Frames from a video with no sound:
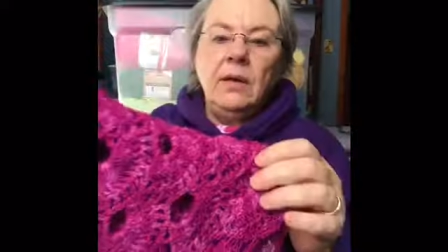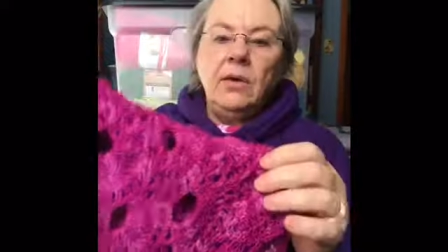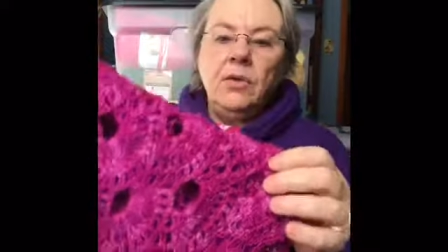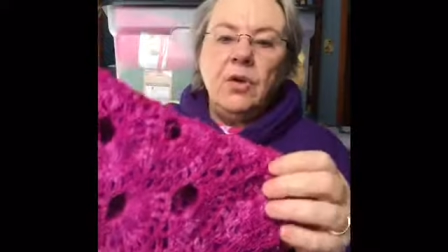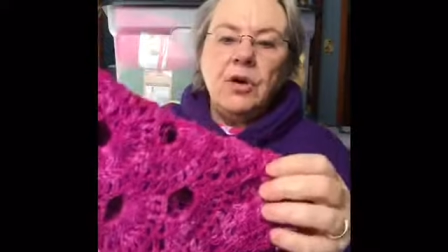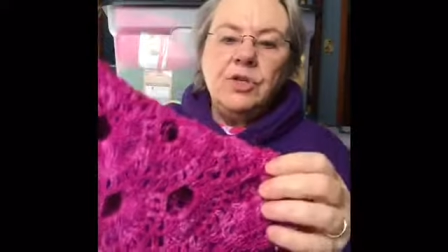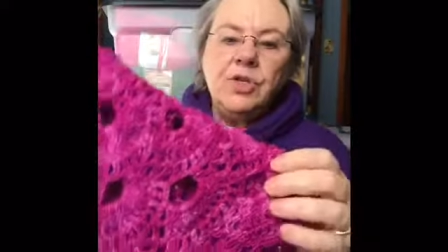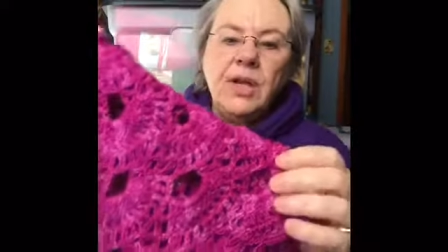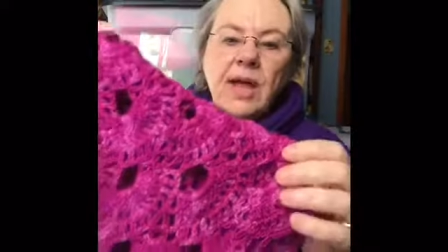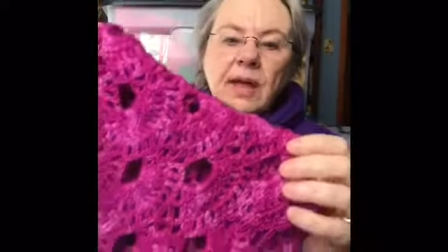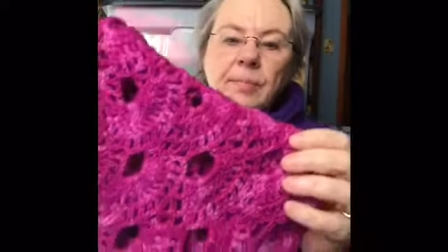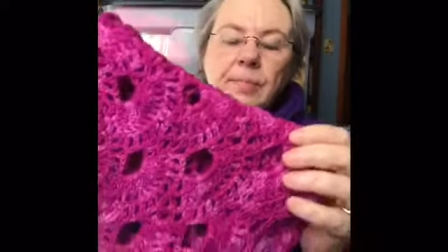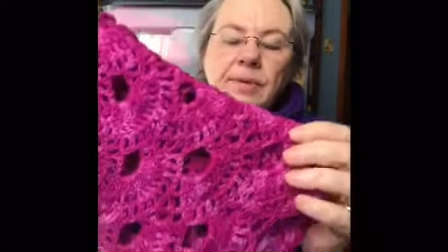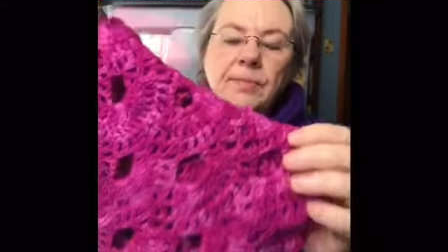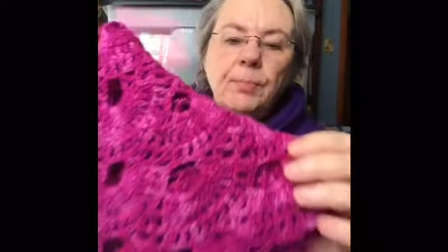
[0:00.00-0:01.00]
crochet,
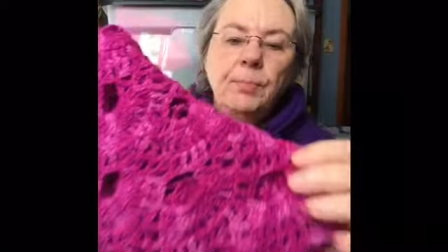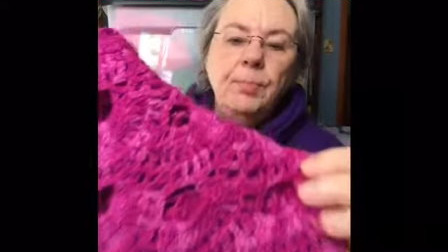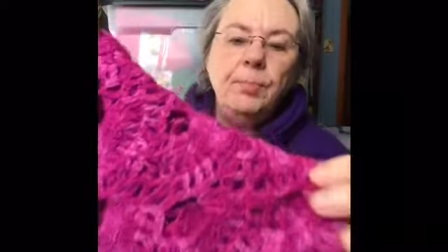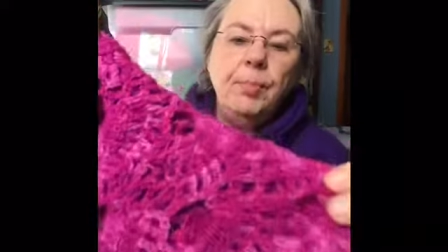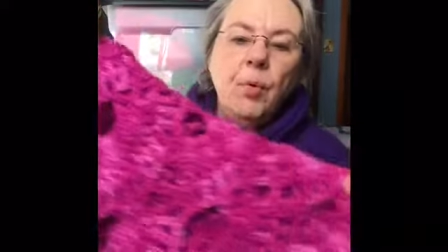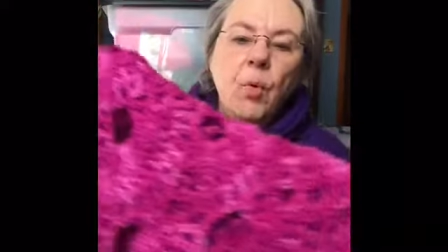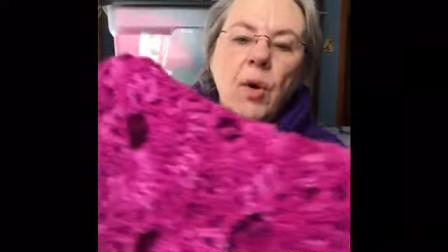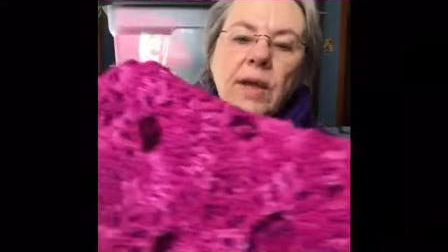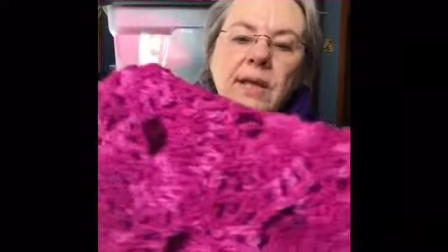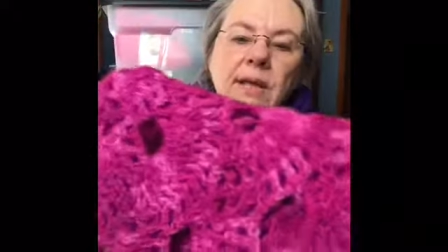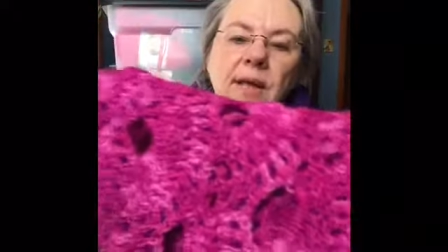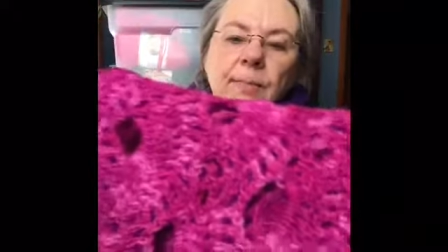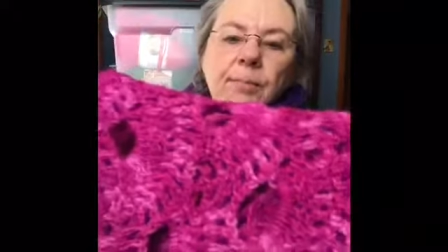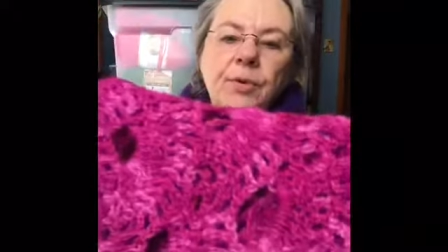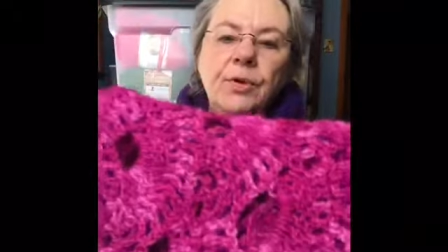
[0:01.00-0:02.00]
but boy, isn't
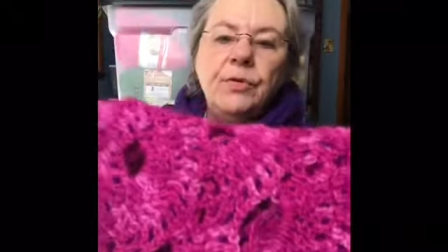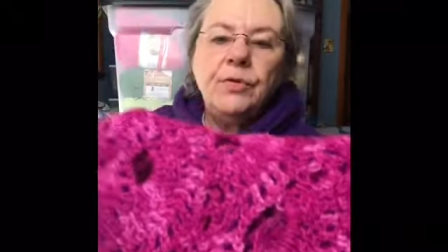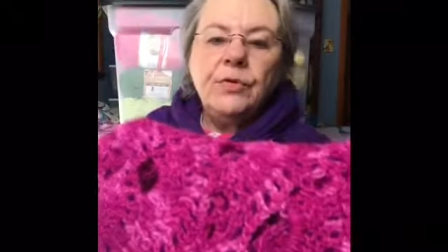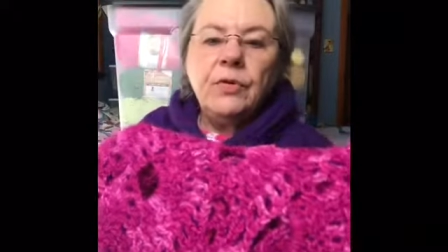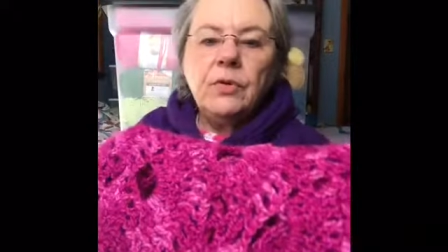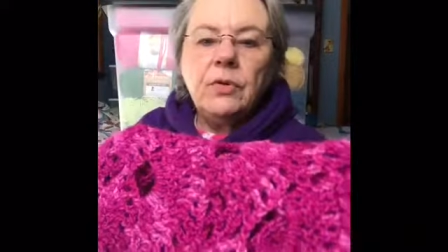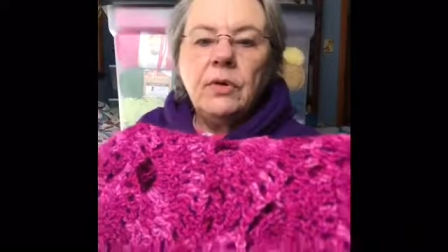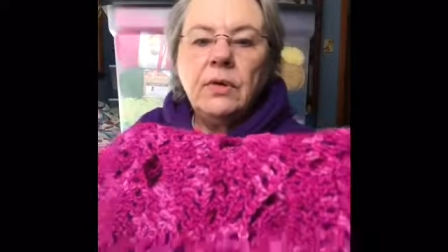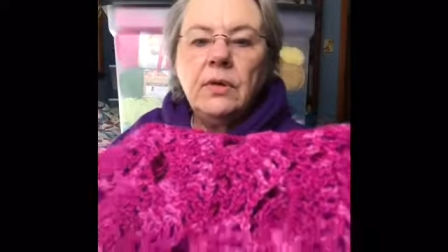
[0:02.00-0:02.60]
that beautiful.